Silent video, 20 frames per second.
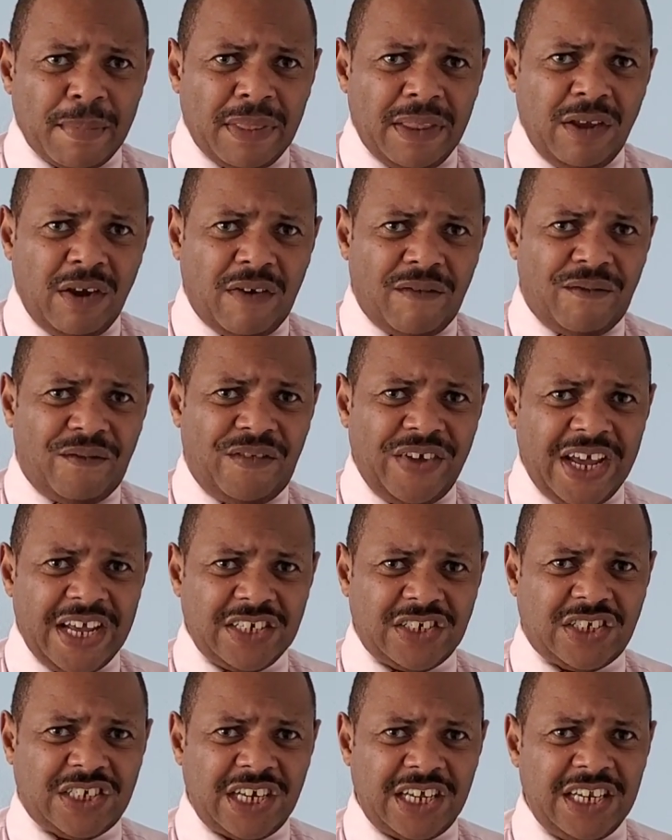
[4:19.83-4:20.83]
your
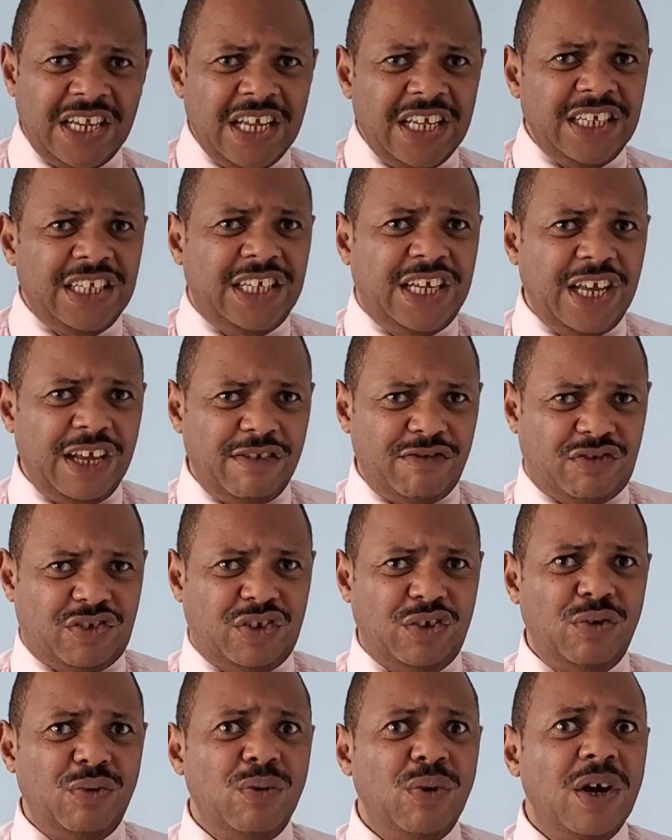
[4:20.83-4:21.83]
vision
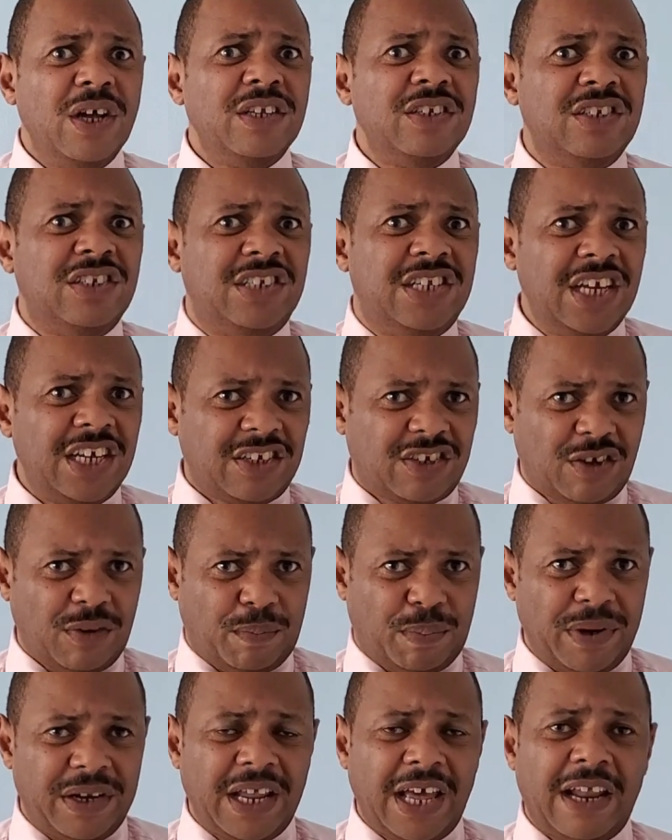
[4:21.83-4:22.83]
gives you
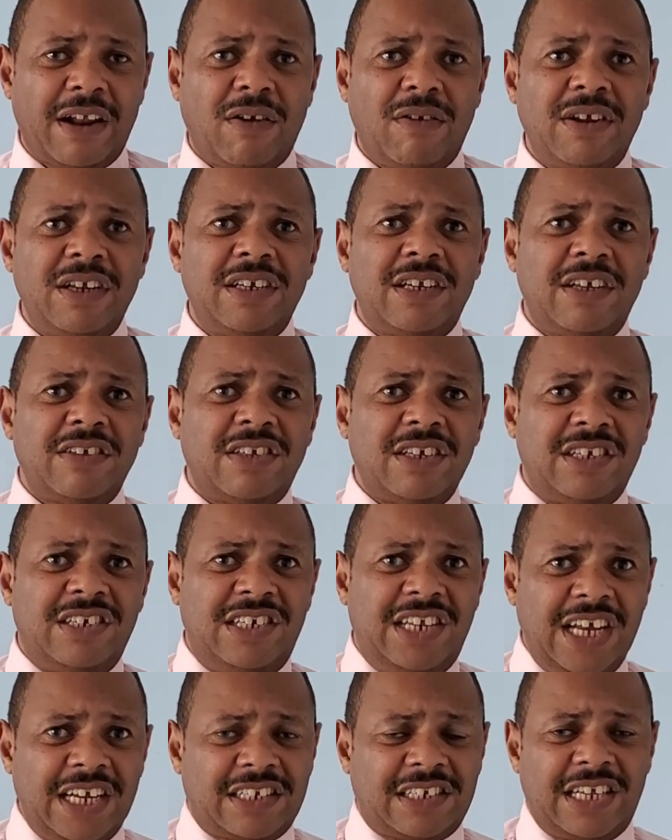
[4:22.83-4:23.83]
discipline. Not only does it
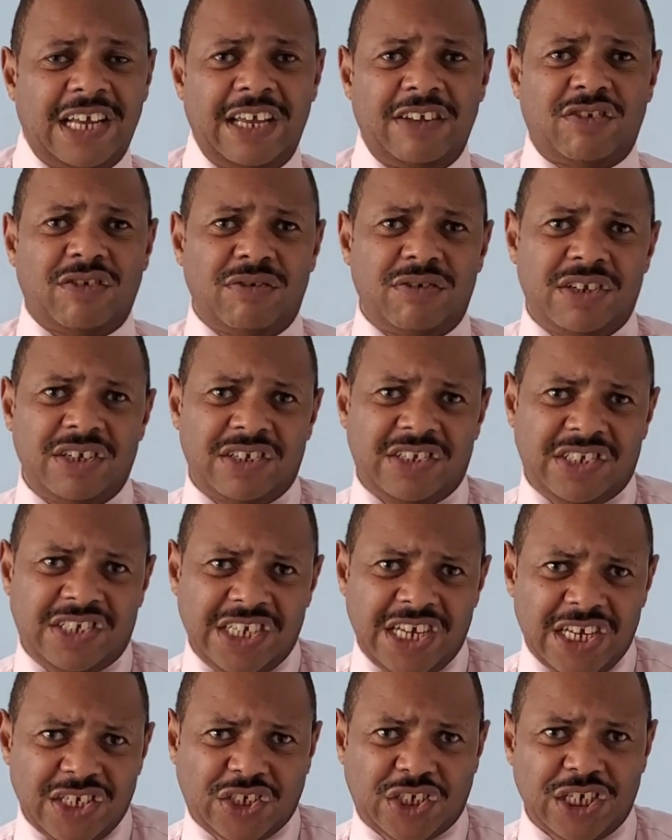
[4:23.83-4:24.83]
dictate your
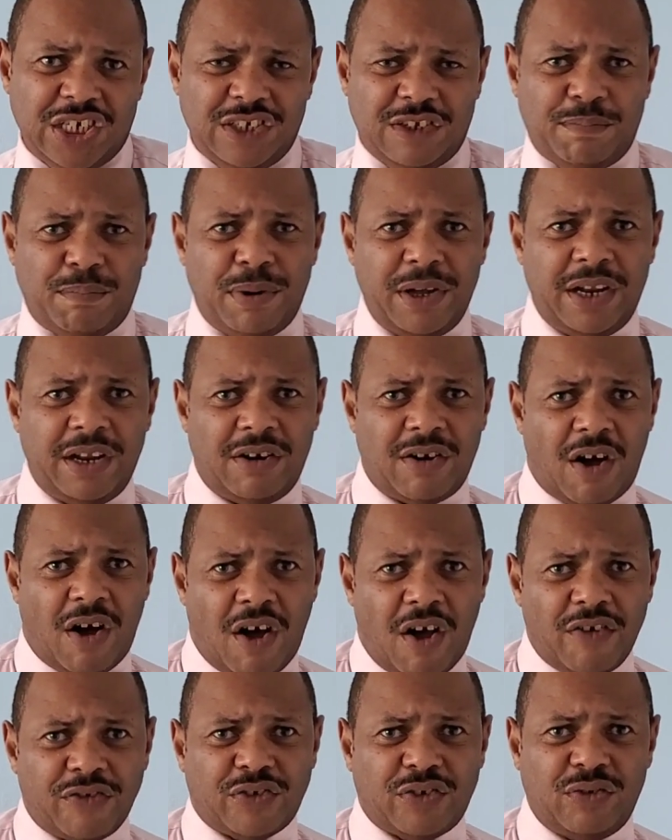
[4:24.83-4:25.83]
decisions, but it
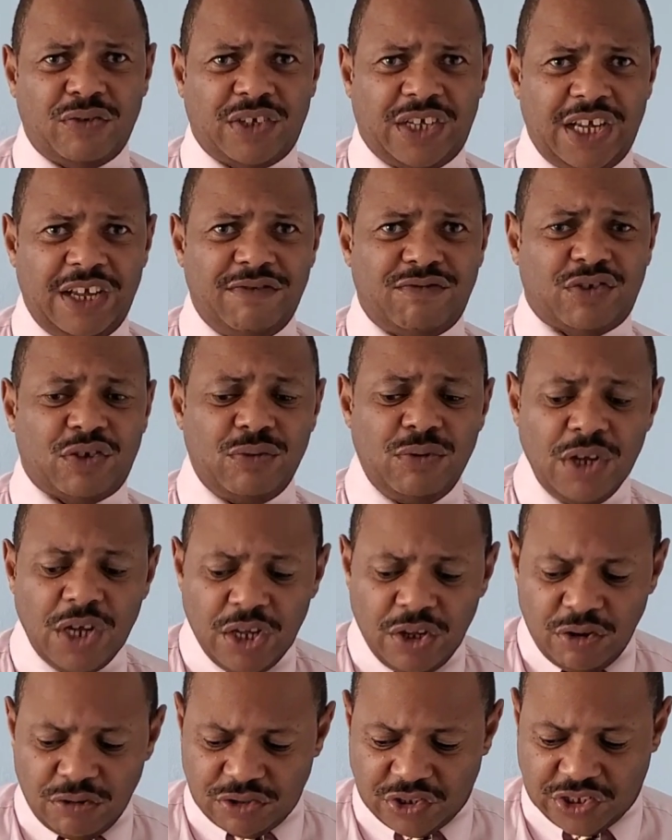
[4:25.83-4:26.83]
also gives you
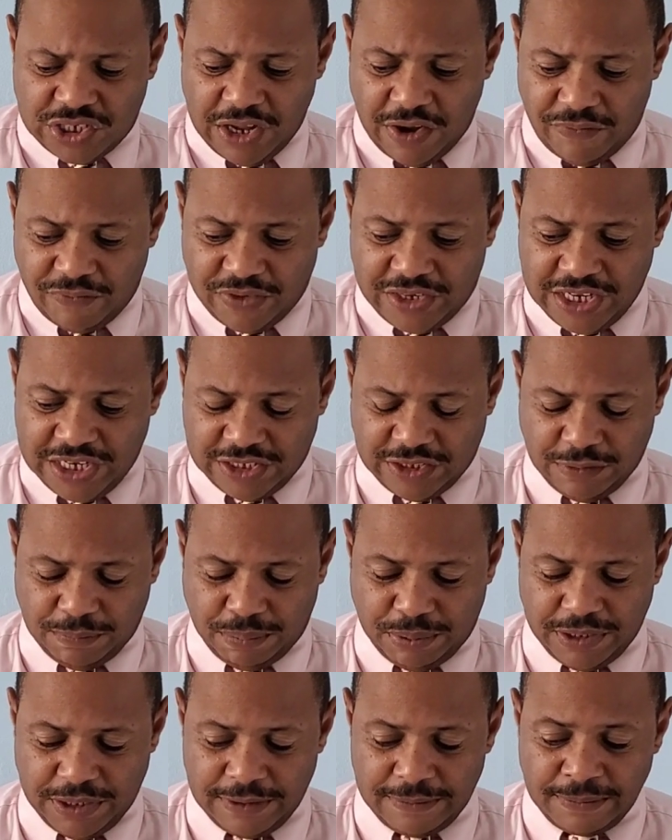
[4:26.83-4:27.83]
your
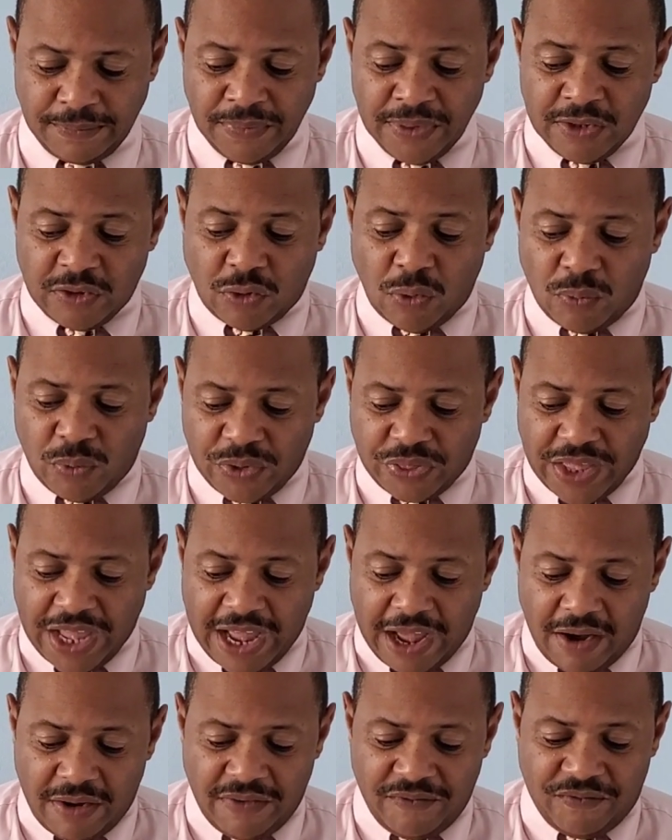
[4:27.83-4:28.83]
self-discipline. So
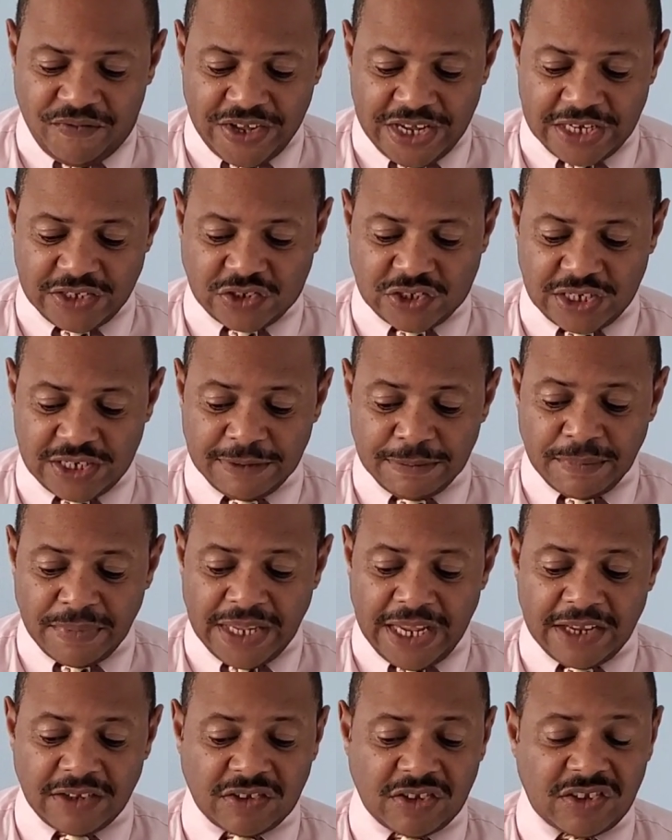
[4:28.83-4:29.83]
without a vision,
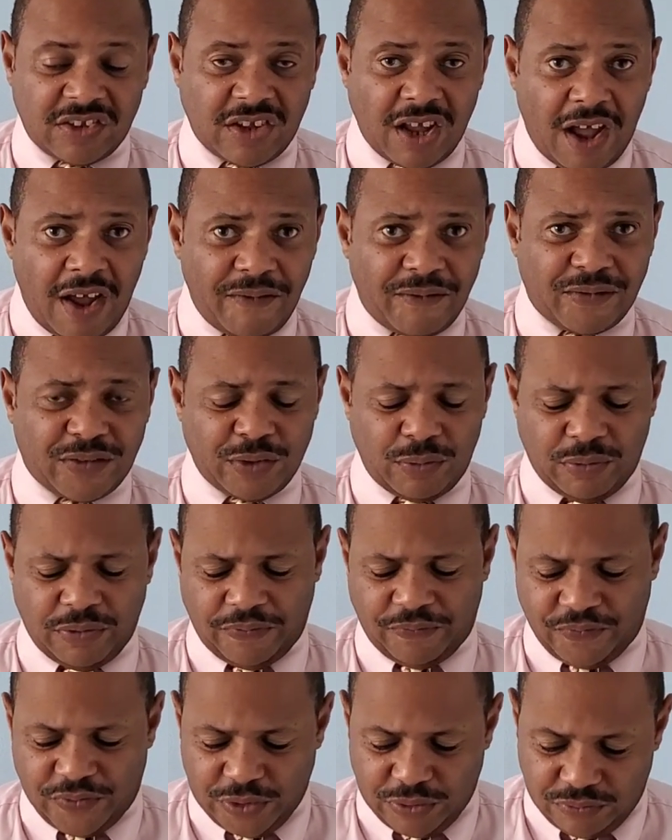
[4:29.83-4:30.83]
it's tough to
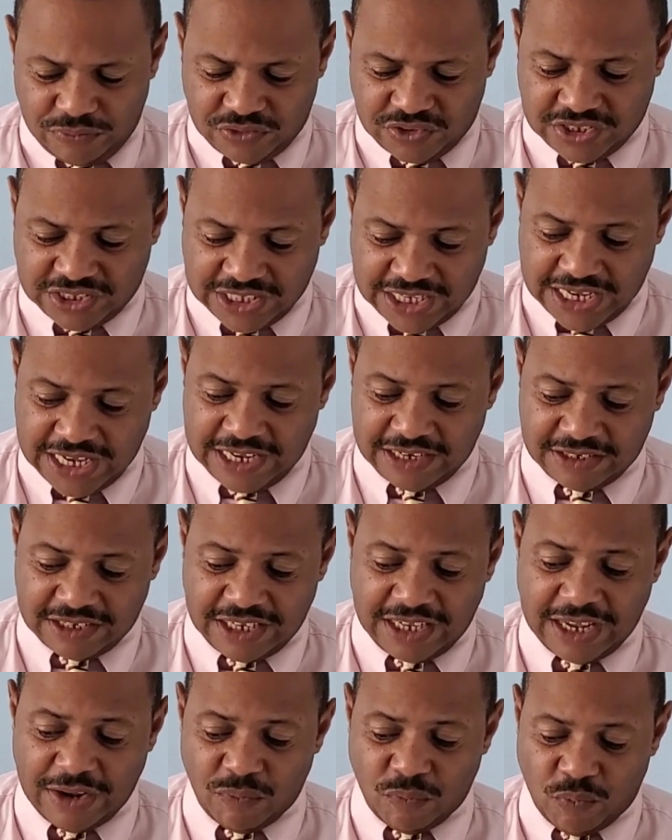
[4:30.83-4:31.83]
refuse things
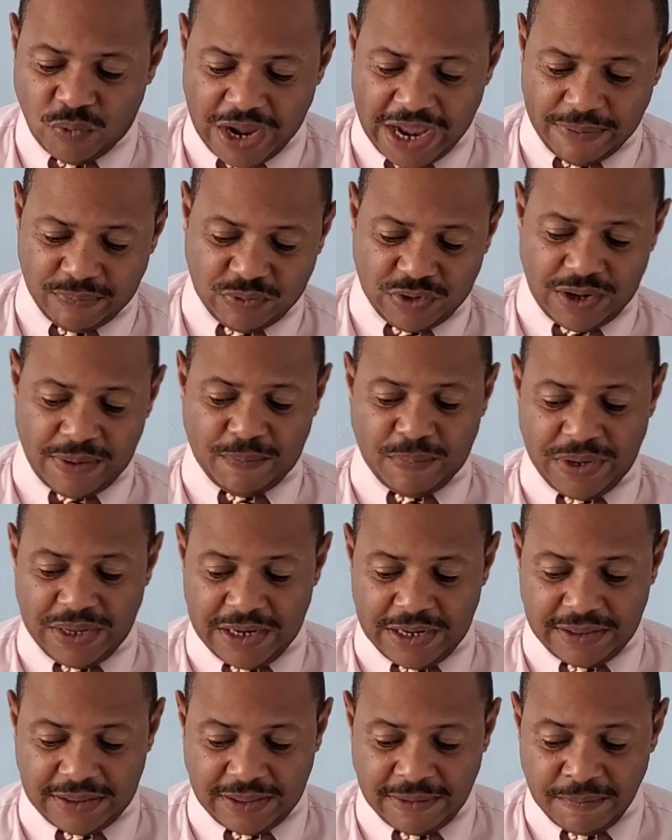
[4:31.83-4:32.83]
and get wrapped up
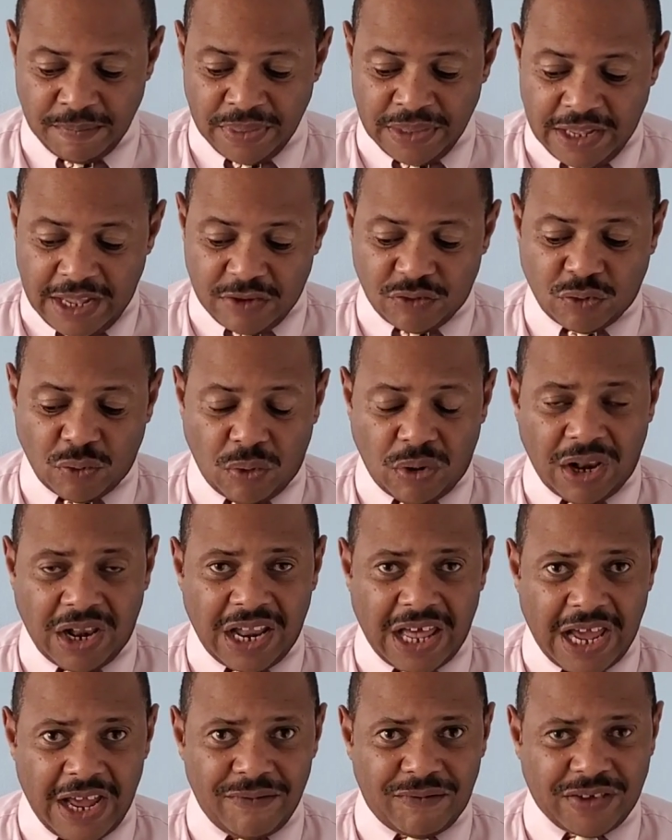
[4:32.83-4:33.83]
in it. And so
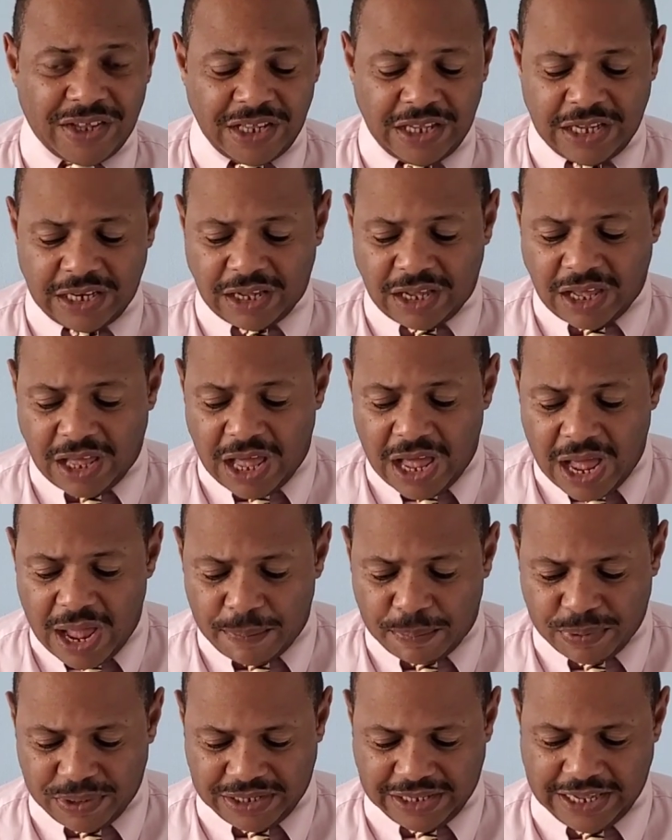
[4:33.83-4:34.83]
life can get
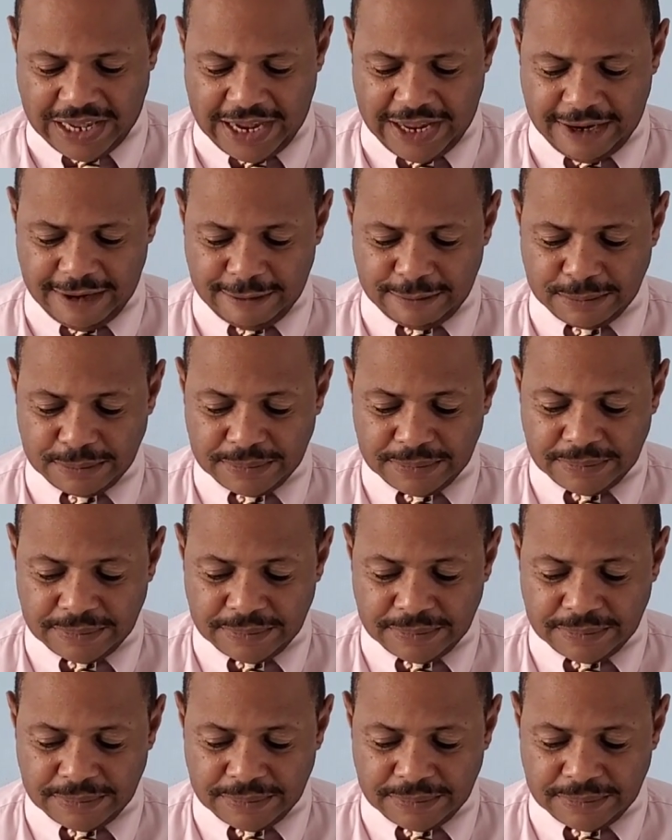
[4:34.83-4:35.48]
complicated.